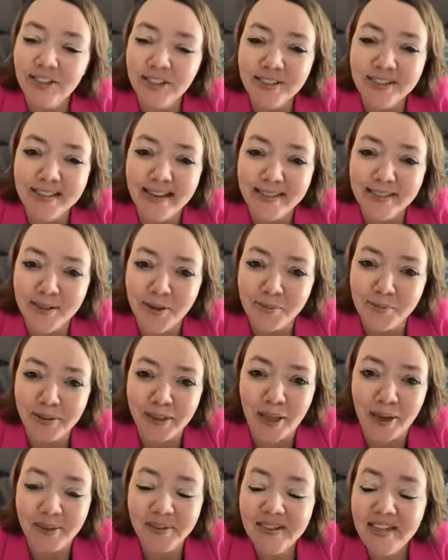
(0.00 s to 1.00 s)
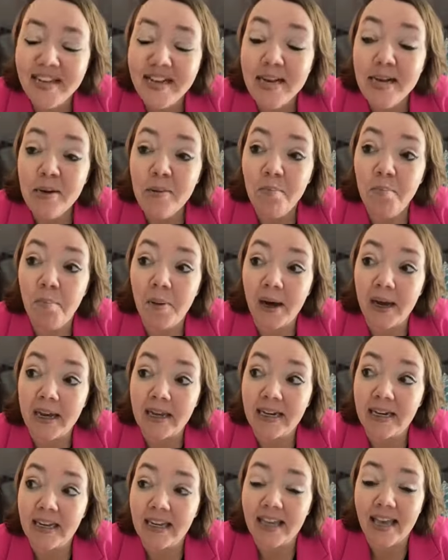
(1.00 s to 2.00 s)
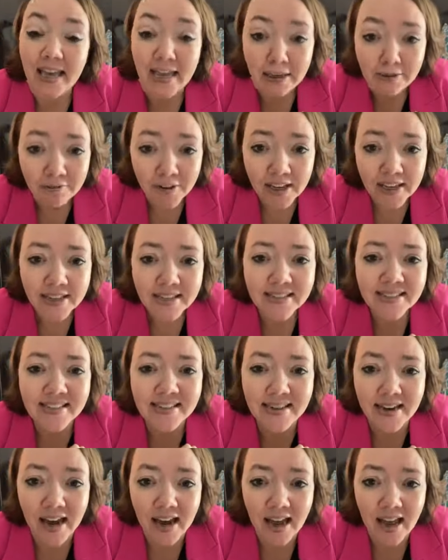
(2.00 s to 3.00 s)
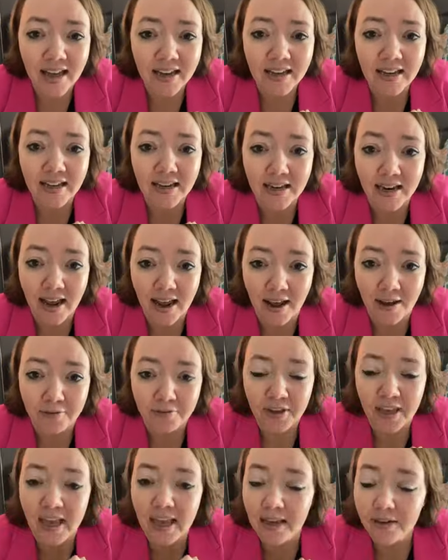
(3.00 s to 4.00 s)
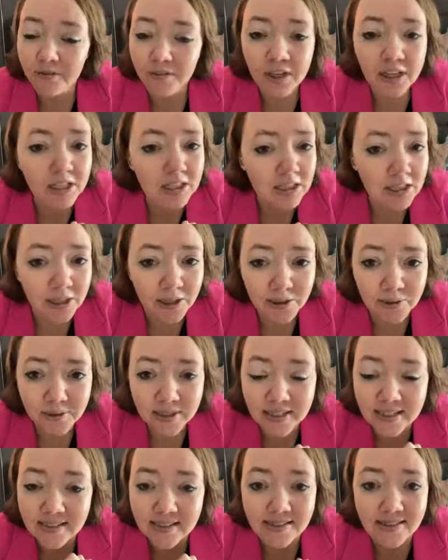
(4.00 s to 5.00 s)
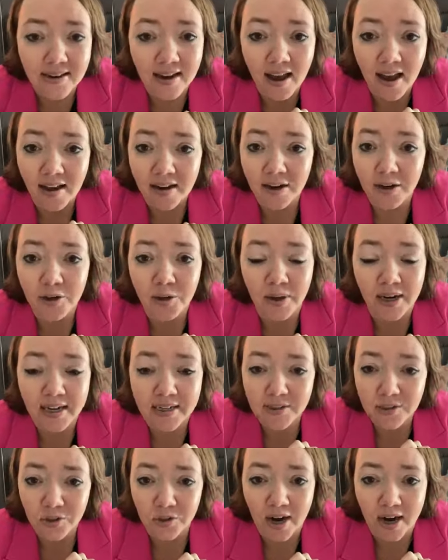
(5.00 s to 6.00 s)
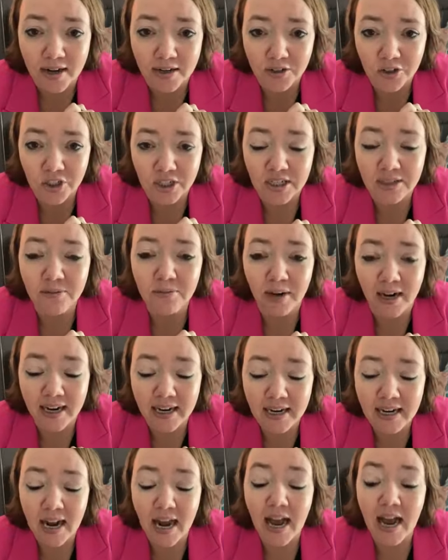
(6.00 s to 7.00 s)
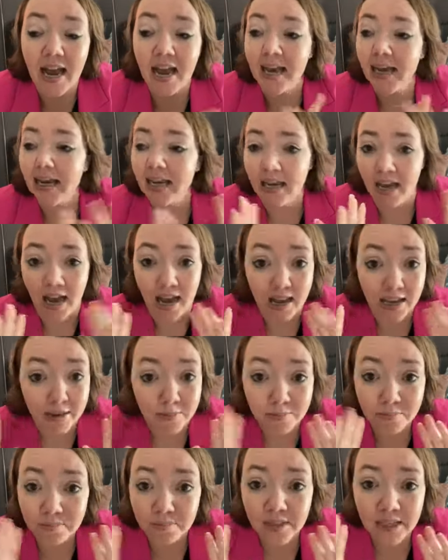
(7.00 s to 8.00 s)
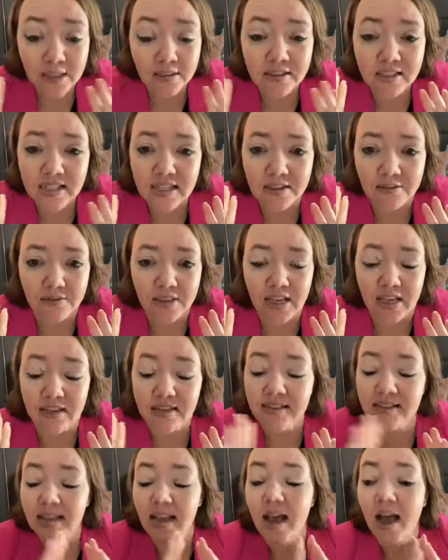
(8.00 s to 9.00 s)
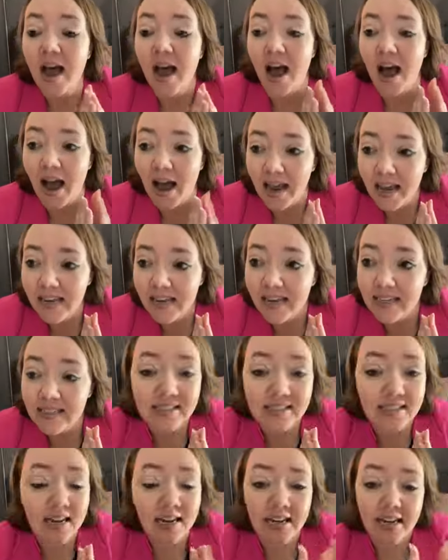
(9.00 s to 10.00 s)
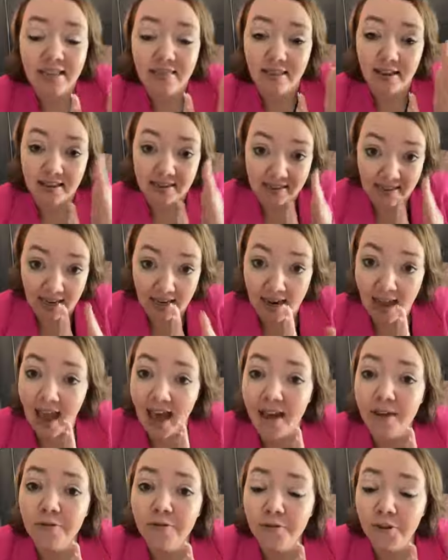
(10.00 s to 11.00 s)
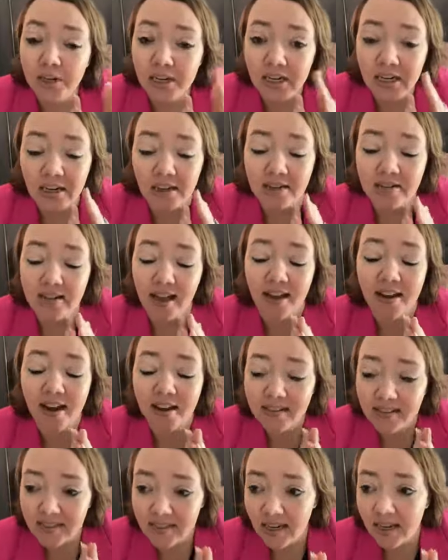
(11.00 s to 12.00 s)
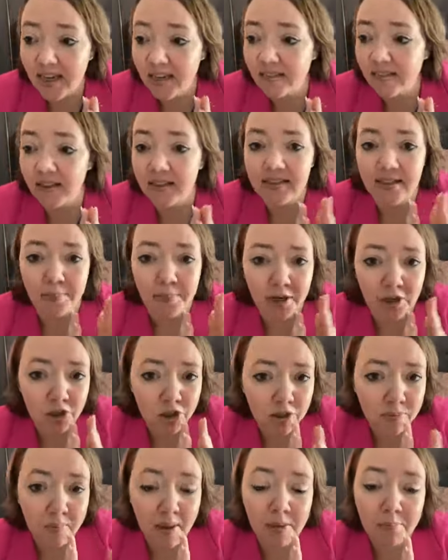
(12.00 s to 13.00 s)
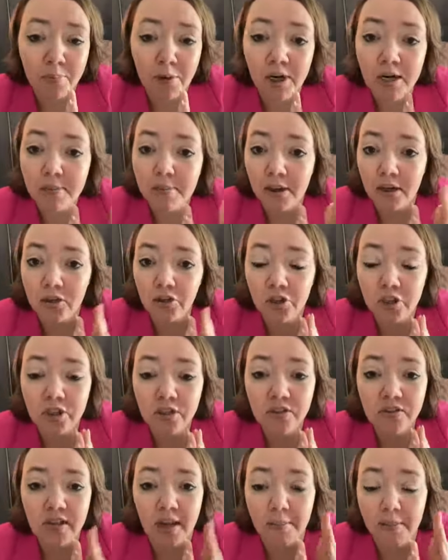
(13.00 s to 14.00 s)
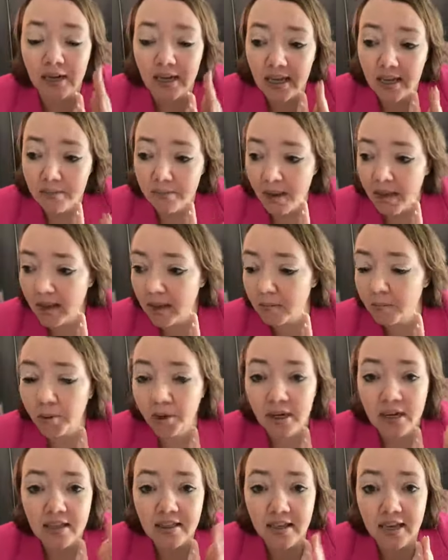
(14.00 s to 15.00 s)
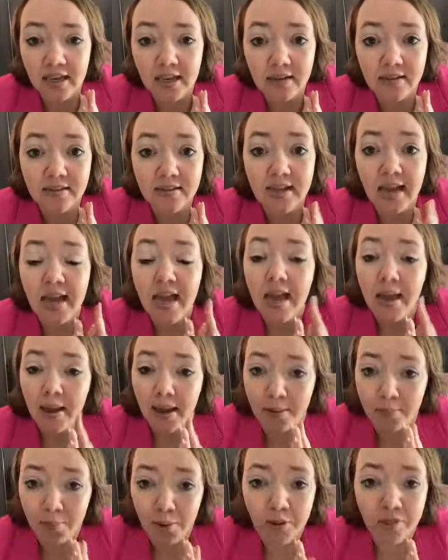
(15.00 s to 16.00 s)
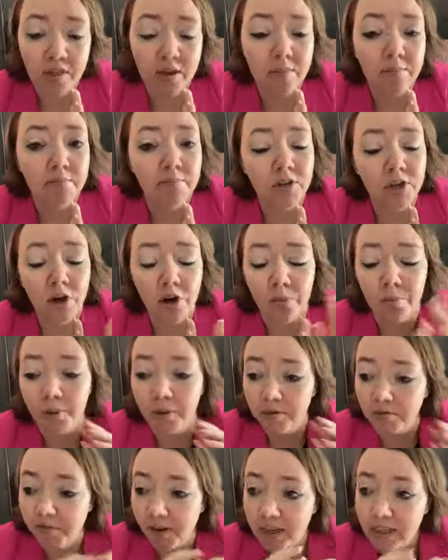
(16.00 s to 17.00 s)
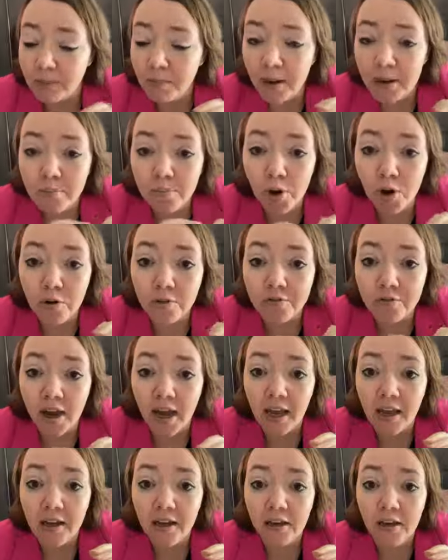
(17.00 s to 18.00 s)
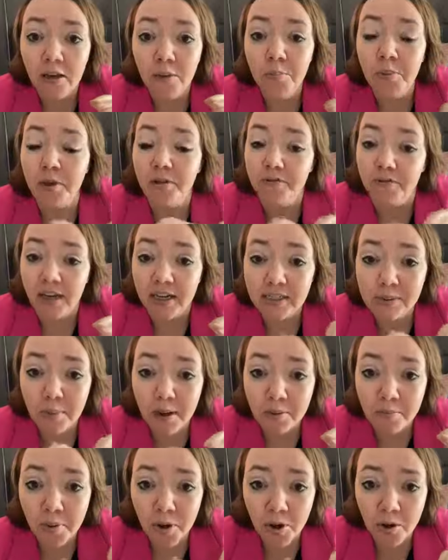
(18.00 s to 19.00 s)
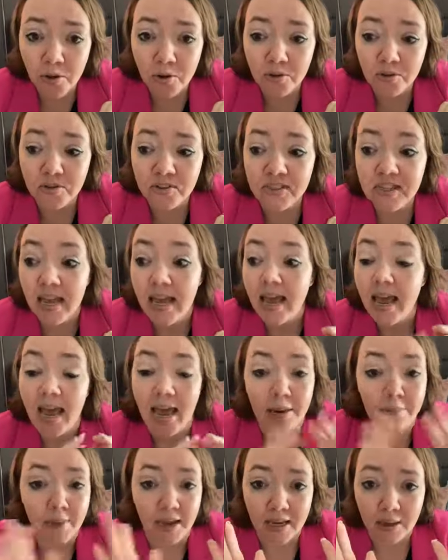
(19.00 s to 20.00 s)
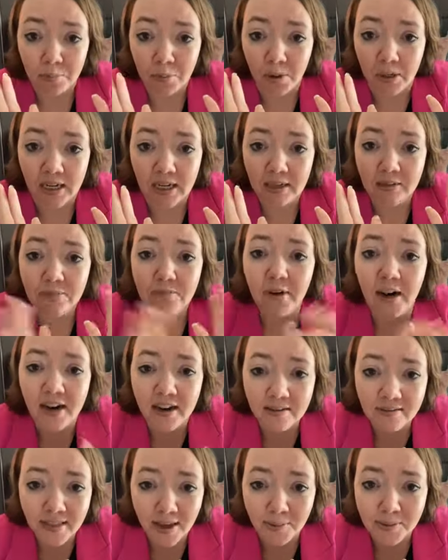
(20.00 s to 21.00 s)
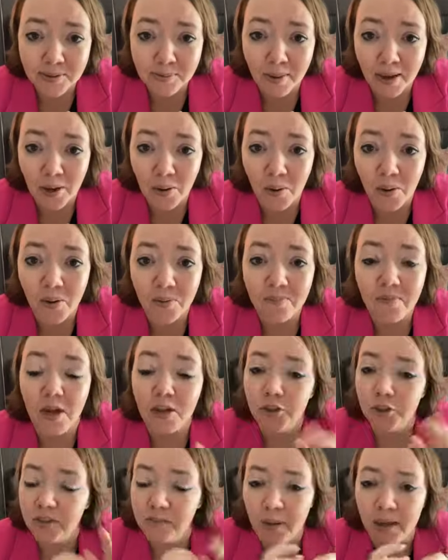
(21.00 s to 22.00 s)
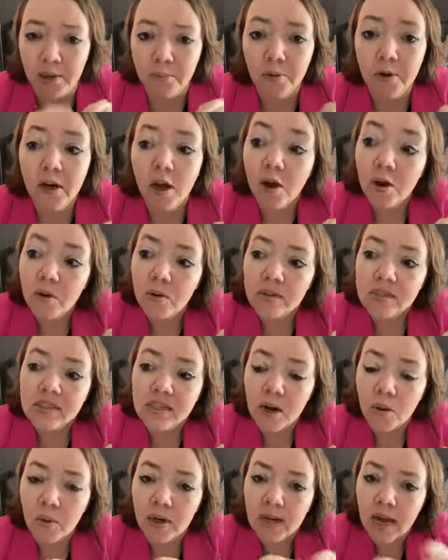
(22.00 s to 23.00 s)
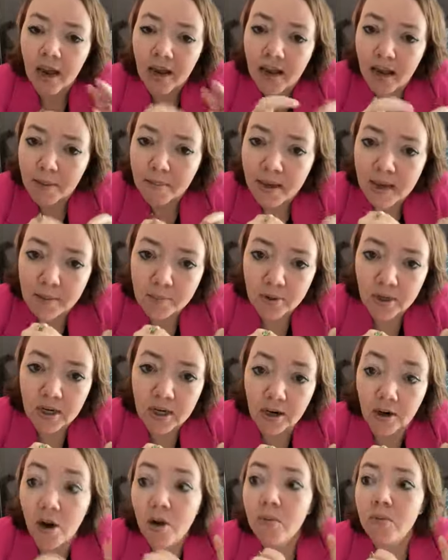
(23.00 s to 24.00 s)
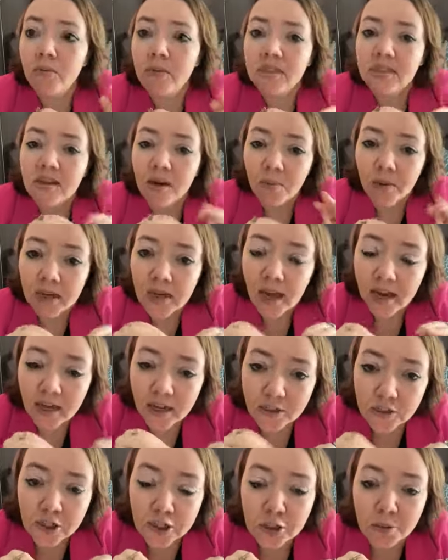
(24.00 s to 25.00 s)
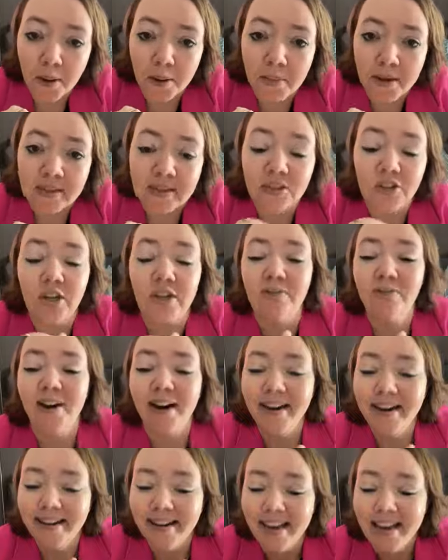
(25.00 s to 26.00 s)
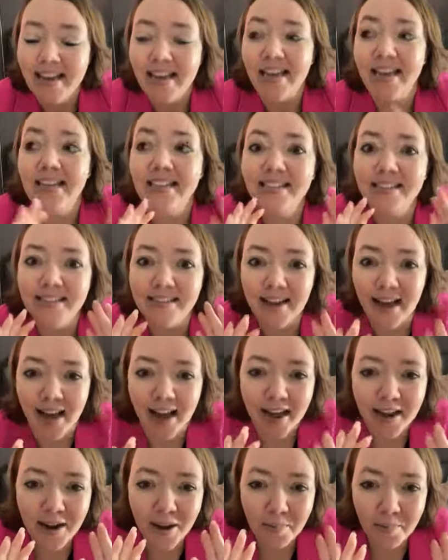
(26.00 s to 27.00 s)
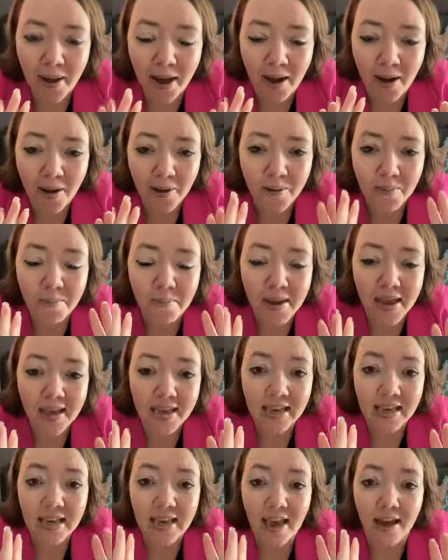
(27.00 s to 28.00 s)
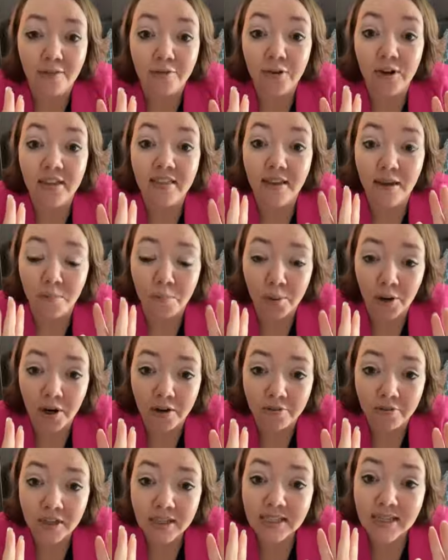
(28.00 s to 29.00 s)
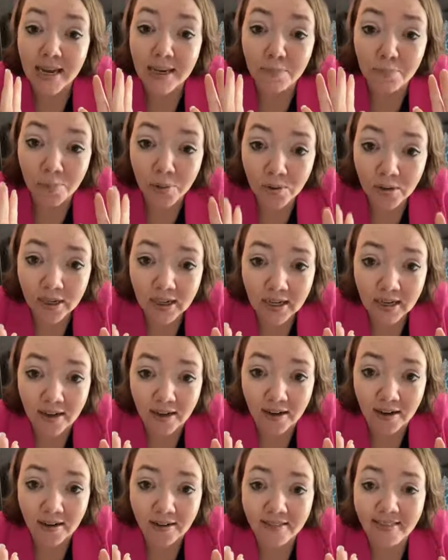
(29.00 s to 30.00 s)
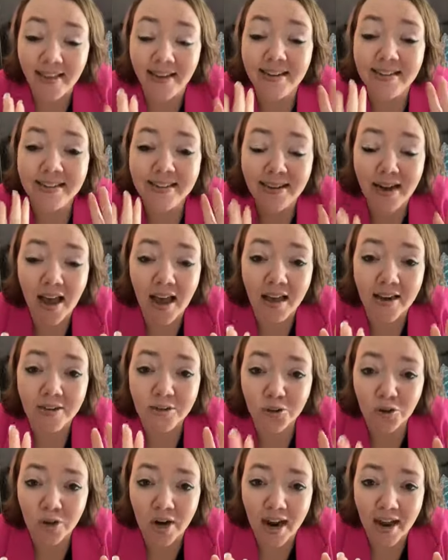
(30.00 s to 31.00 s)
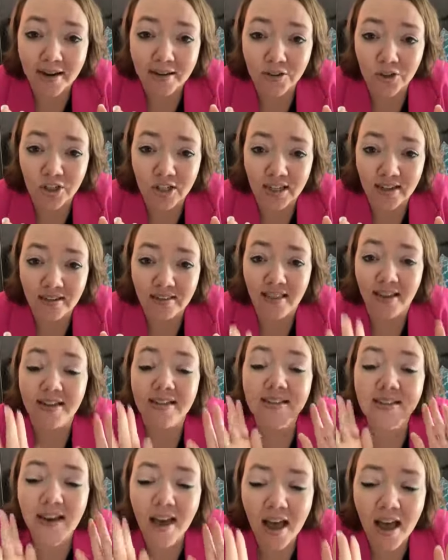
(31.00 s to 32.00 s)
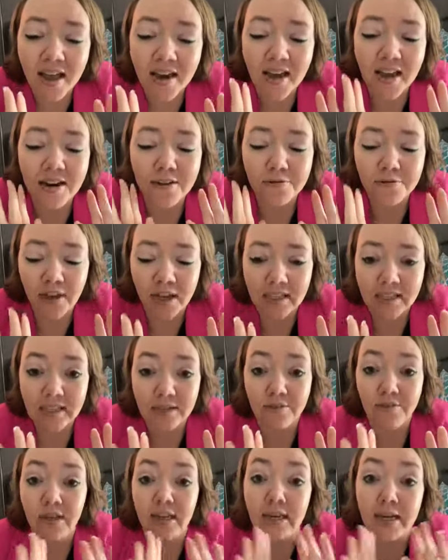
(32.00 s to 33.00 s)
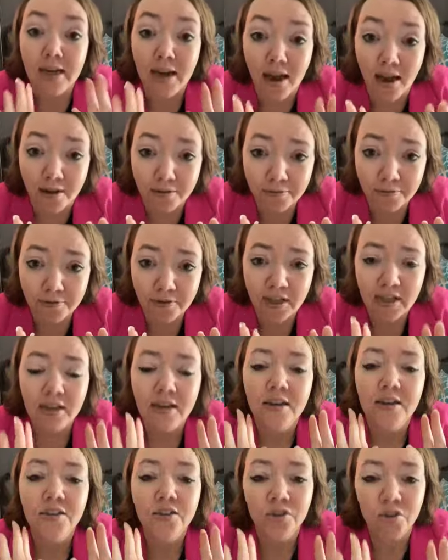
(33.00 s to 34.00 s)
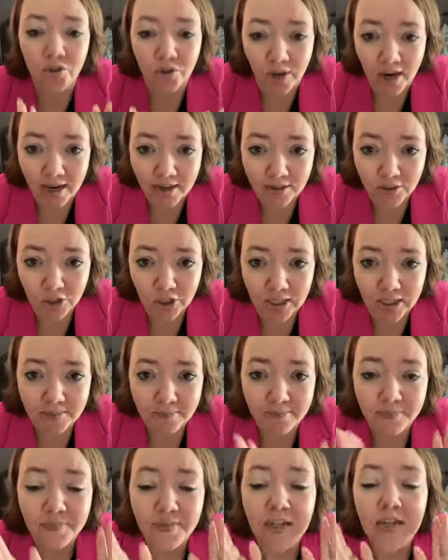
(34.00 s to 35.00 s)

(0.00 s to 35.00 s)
Just say so below. But Canva is not enough. Canva alone is not a great strategy, right? I am guilty of this. I stuck in this and had for years. I got stuck in this. I'm going to just make pretty pictures. I'm going to keep making pretty things and put them, perfect my profile, perfect my posts, and make it pretty, right? That was my goal. I'll just make it pretty. Oh, it's not working. I got to make it prettier. Oh, it's not working. I got to change my messaging, right? It is not about making everything perfect and prettier. That is not a strategy. That is not an effective enough strategy.